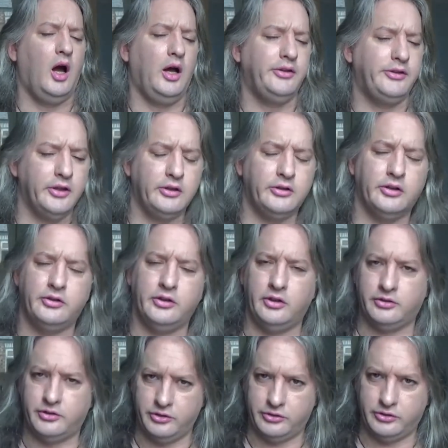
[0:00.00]
I think that the
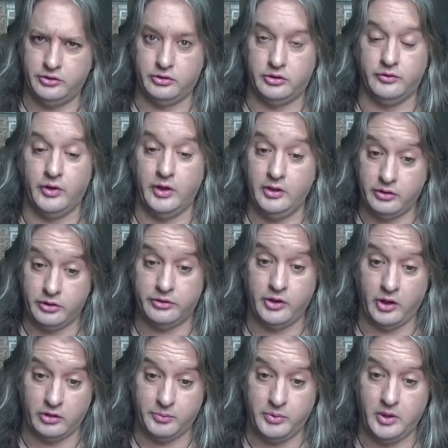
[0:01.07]
existence of
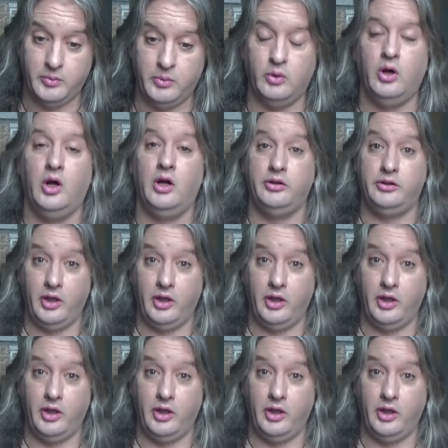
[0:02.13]
intersex people